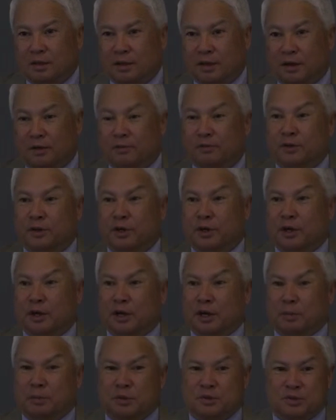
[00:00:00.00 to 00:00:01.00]
and a very
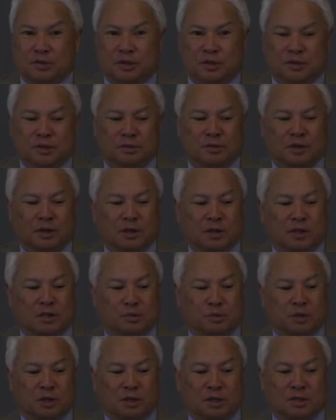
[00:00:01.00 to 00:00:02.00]
high percentage of the
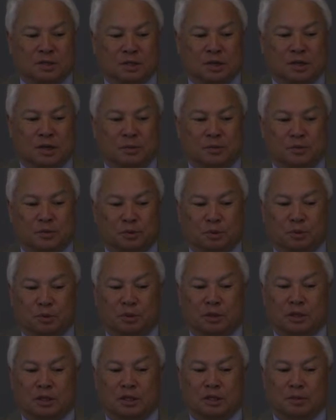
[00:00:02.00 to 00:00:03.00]
highest paying jobs. So we
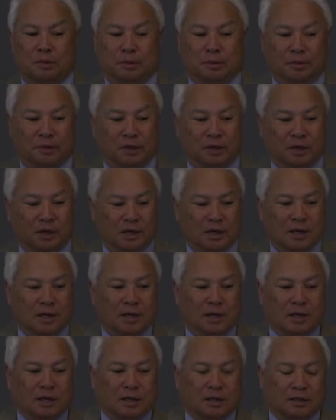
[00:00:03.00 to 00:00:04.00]
want to keep them here.
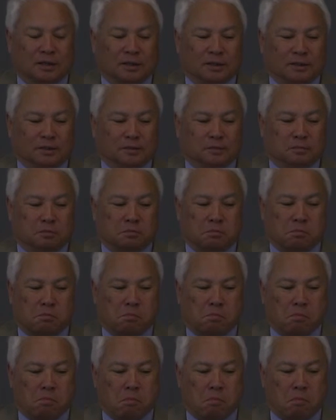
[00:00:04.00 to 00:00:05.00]
Um,
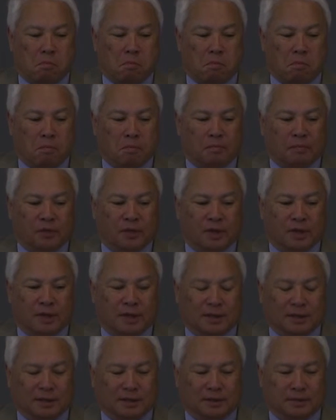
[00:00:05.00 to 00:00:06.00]
the,
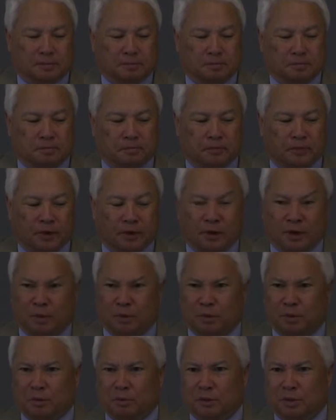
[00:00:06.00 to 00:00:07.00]
uh, the
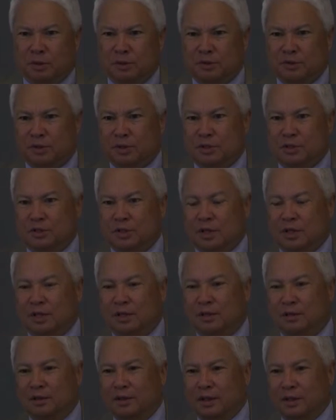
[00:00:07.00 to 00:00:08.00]
number of mills in the
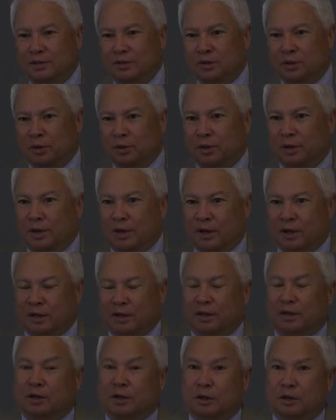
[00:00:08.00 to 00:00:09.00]
state has gone down,
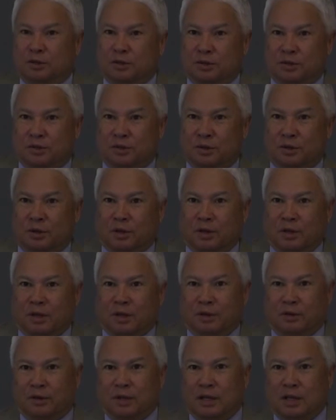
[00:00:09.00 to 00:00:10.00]
in the country has gone
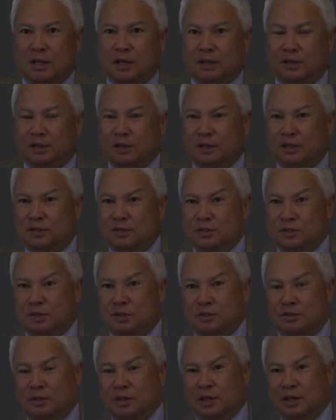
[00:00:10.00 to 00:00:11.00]
down. I think it's
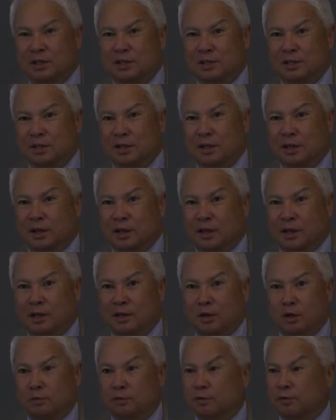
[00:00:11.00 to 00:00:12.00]
since
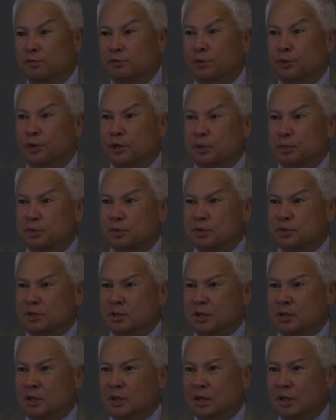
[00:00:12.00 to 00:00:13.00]
1990, over
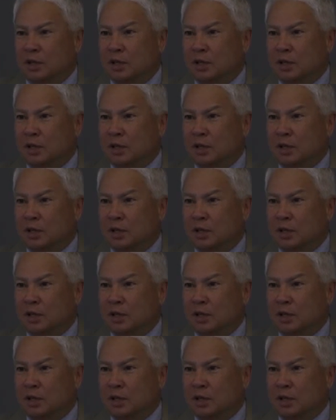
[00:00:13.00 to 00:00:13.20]
40%